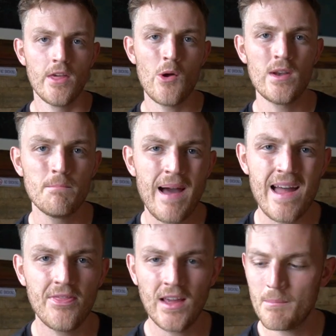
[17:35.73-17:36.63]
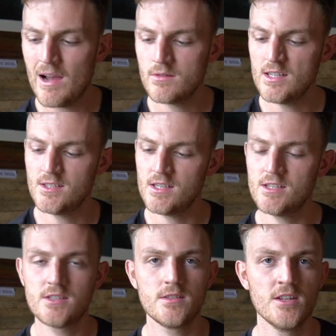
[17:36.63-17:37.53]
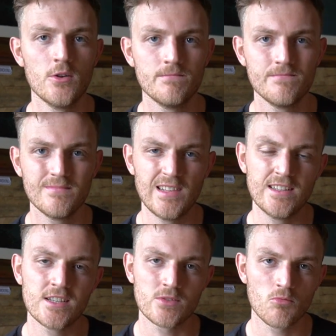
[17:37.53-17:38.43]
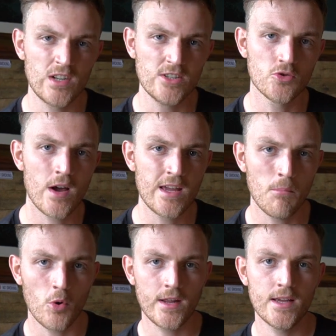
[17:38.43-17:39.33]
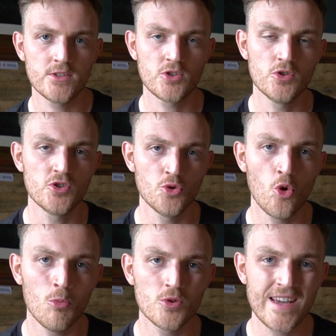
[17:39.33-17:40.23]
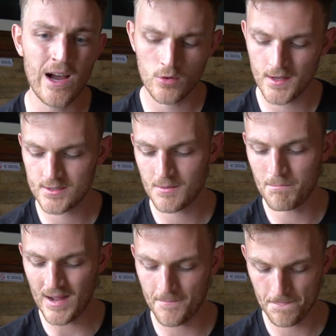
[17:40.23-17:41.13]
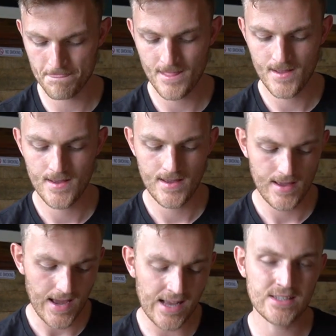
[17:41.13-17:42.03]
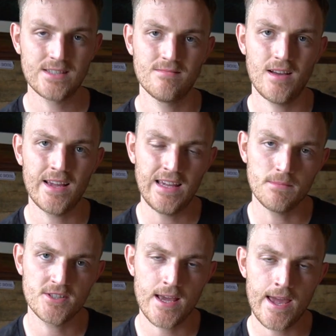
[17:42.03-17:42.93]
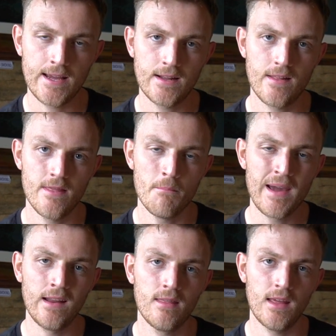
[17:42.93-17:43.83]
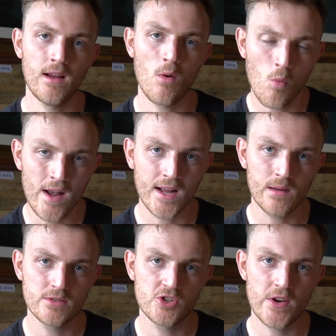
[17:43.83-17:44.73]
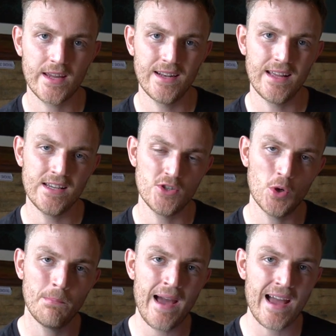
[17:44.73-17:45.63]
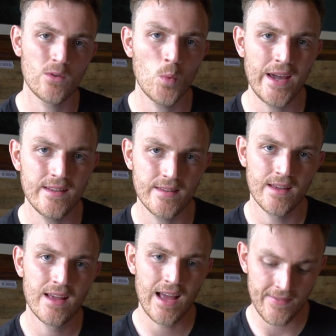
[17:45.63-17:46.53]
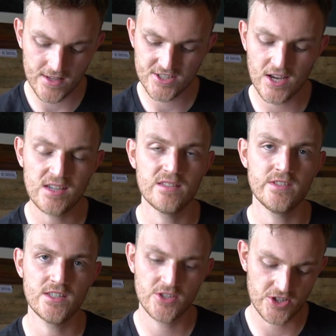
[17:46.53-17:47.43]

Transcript: The only bad thing about these is, you know, it doesn't really dry your body as good as a normal towel does, but as I keep saying, the main thing when it comes to trekking is your bag weight and the size of it.